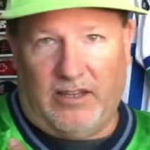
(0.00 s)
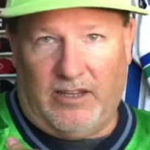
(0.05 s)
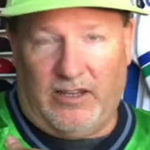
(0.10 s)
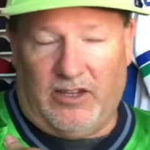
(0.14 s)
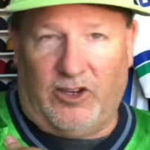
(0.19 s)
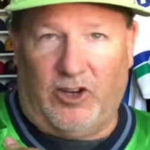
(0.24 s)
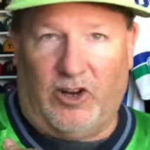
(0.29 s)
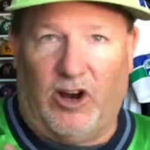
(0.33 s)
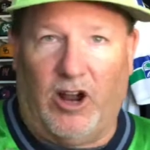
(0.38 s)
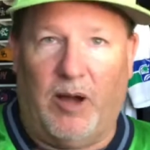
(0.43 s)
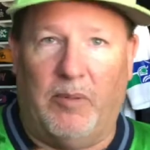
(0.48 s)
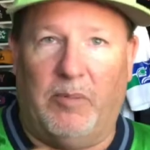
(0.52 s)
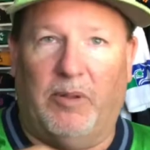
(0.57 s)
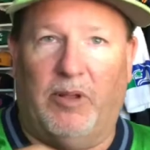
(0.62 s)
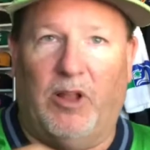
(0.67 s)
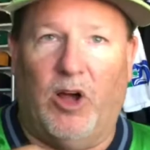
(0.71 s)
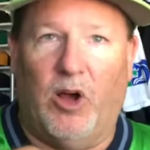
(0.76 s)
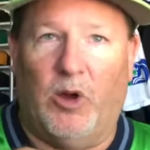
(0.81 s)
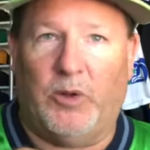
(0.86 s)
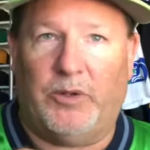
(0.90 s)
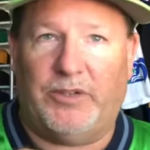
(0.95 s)
Your humble
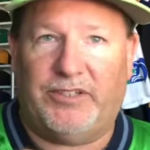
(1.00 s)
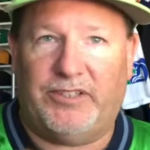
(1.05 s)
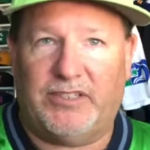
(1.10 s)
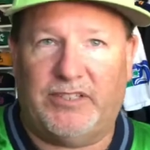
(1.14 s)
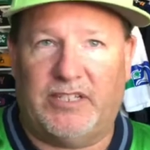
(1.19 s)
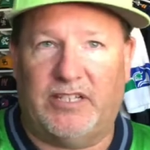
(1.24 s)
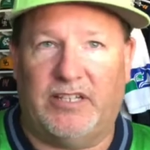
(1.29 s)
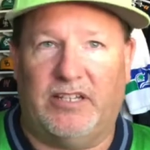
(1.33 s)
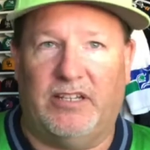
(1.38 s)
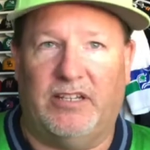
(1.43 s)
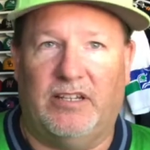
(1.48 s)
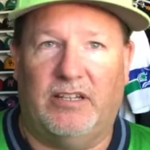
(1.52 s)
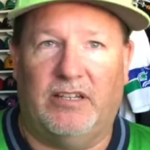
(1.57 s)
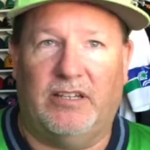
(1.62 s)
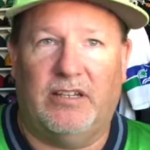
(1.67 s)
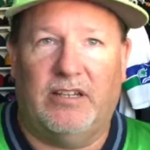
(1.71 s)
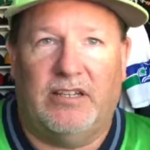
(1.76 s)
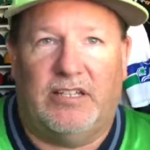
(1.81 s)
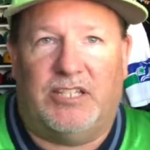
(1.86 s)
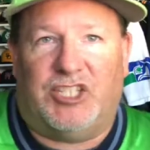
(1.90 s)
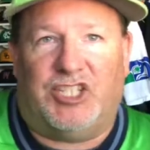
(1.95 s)
host,
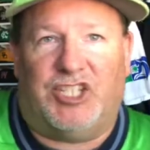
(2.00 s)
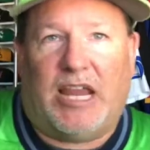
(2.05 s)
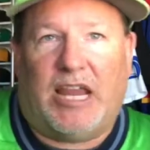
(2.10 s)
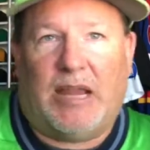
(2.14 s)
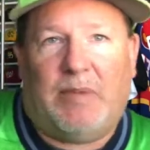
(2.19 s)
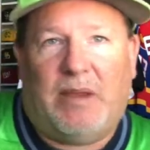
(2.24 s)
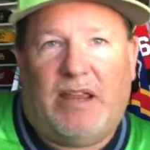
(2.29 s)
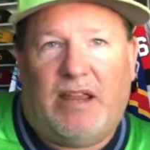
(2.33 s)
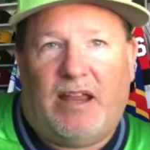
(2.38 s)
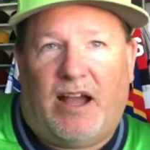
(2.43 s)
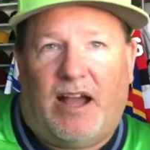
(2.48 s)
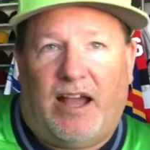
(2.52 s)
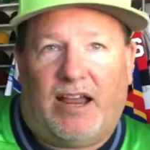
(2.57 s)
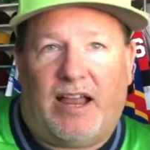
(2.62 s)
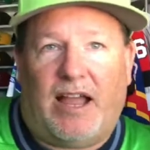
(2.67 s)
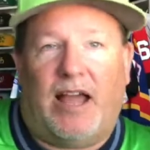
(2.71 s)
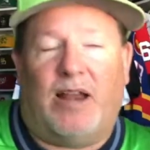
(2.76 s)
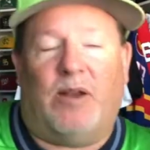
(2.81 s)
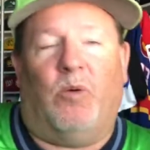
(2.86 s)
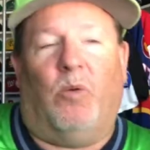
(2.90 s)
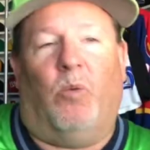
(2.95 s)
JB, I
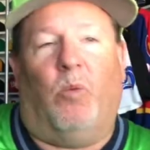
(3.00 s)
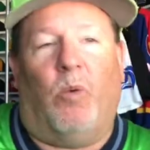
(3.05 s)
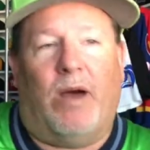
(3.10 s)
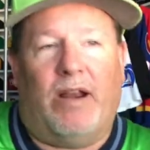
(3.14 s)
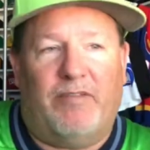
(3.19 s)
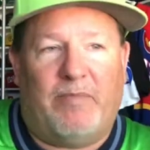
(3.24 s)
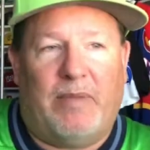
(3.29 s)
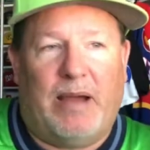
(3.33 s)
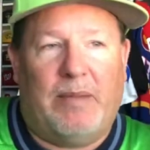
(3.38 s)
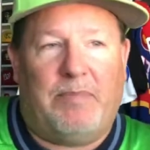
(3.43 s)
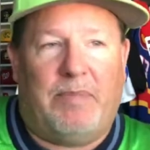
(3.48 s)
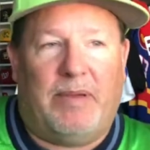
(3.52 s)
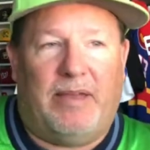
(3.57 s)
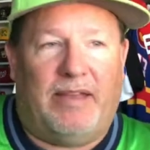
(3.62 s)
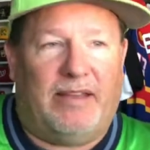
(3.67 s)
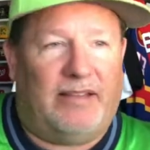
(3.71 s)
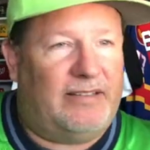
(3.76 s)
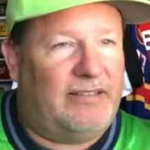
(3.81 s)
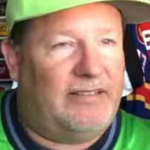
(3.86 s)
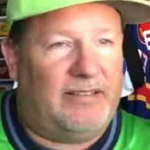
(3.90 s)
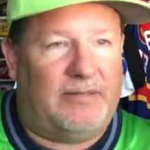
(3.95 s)
got one of my
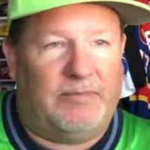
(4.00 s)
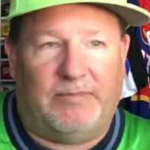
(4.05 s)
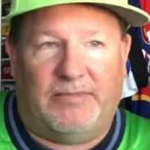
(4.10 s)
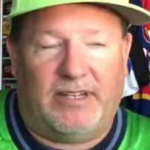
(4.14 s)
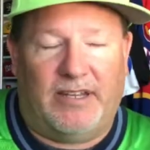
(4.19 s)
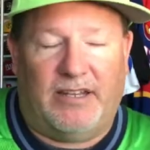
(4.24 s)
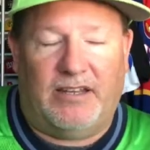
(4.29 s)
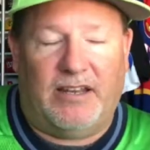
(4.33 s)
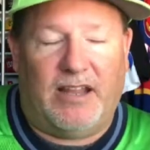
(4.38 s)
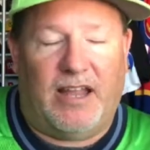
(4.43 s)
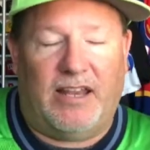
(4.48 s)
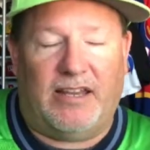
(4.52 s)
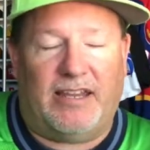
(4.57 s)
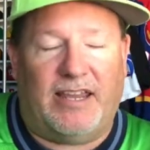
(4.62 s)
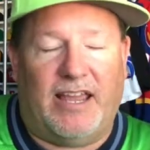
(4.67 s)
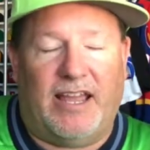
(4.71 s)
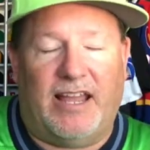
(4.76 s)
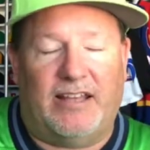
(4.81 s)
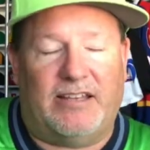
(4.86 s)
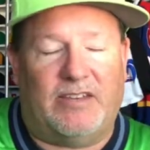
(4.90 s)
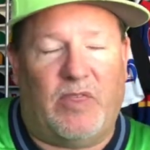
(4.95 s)
picks, did not
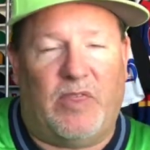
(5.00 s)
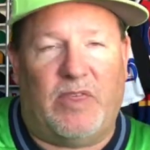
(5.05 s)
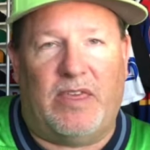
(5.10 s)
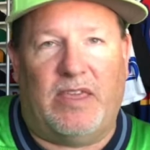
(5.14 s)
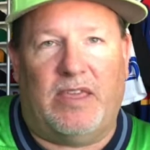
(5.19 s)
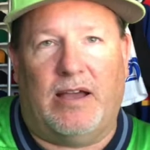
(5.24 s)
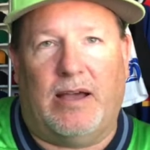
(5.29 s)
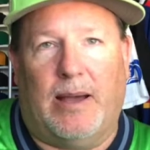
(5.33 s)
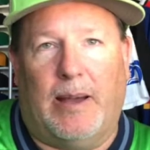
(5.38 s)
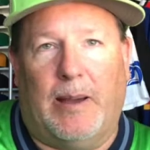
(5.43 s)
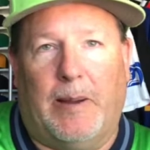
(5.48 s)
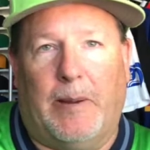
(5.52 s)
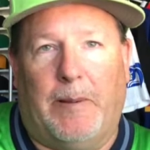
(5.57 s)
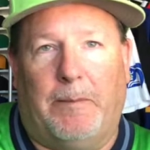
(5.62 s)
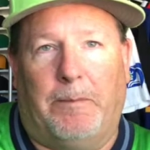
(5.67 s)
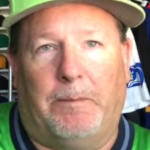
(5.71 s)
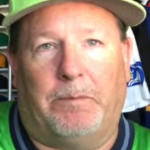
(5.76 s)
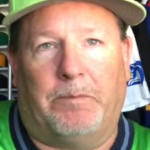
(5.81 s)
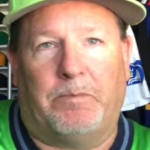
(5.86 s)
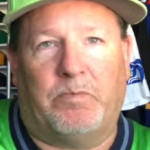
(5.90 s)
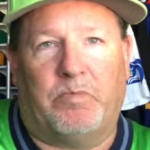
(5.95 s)
get the
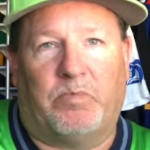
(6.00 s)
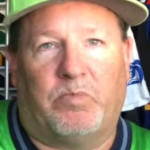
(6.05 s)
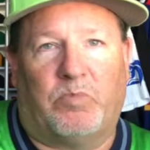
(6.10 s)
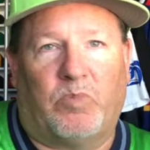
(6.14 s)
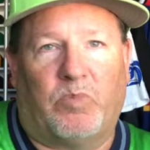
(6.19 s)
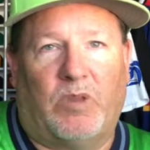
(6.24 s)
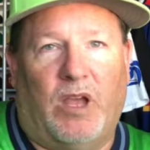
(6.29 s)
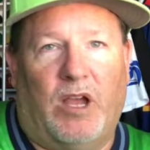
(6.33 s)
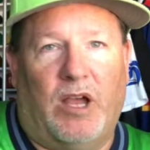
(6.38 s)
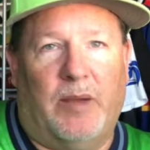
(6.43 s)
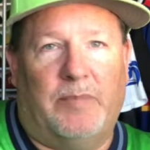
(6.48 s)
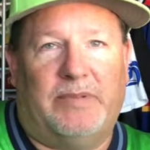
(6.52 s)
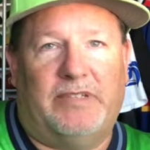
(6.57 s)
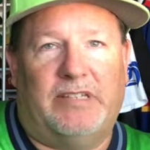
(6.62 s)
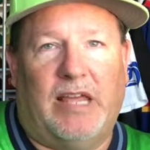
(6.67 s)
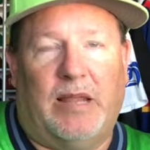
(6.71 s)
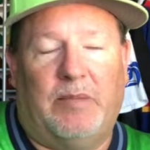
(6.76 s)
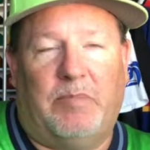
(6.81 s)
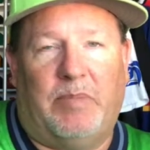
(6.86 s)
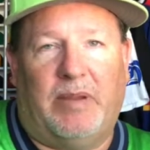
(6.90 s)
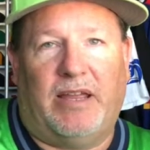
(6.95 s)

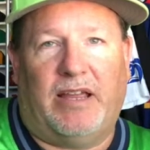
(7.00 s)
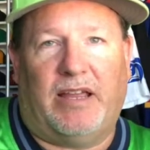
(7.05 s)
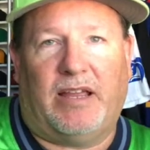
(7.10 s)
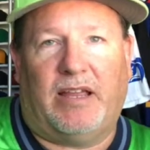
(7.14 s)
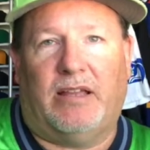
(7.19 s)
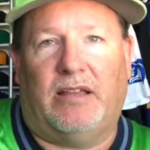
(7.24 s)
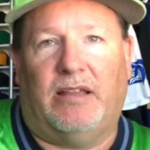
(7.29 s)
upset pick,